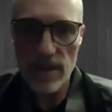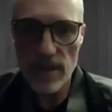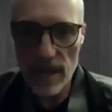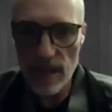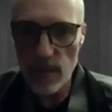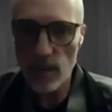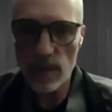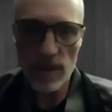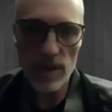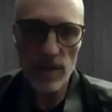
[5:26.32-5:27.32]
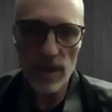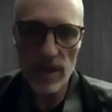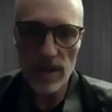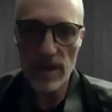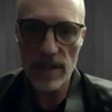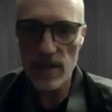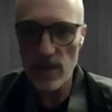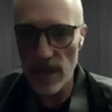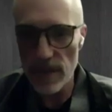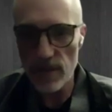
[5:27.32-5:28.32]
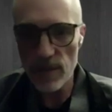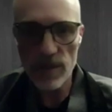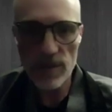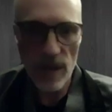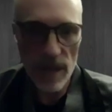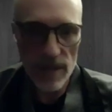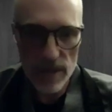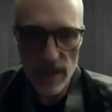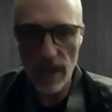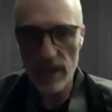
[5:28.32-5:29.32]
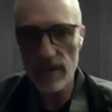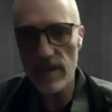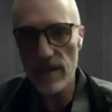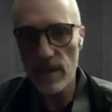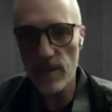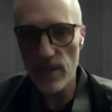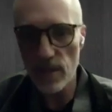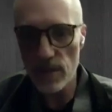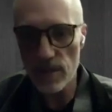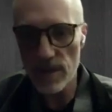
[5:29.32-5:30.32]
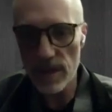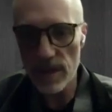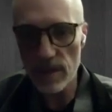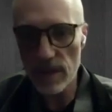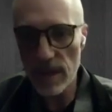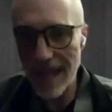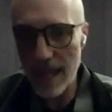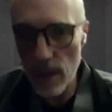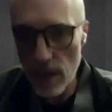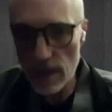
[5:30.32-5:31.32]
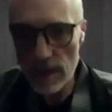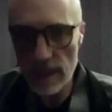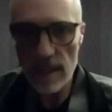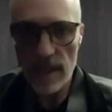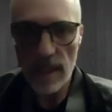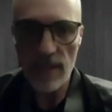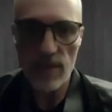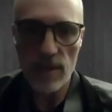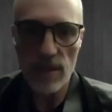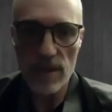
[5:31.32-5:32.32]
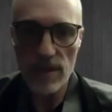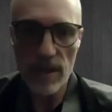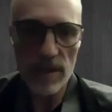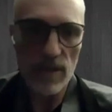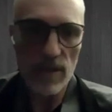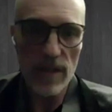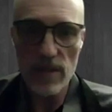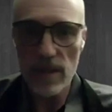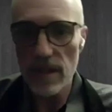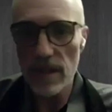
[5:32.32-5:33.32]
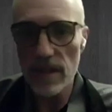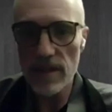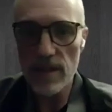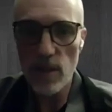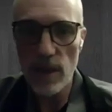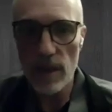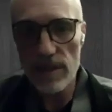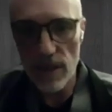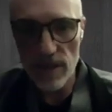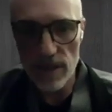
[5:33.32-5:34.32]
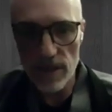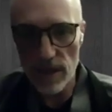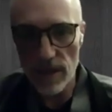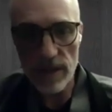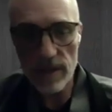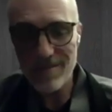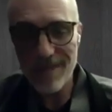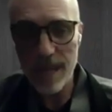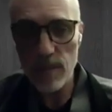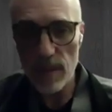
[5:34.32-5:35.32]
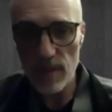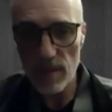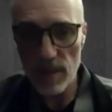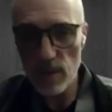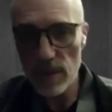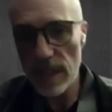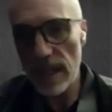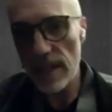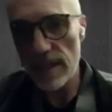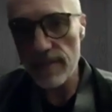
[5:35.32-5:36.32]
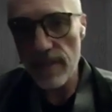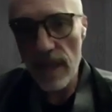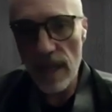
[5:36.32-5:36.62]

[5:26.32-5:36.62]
Seeing more clearly, it's not the driver or the driver's actions that provoked resentment at all. After all, if that driver had cut someone else off in traffic, I probably wouldn't care.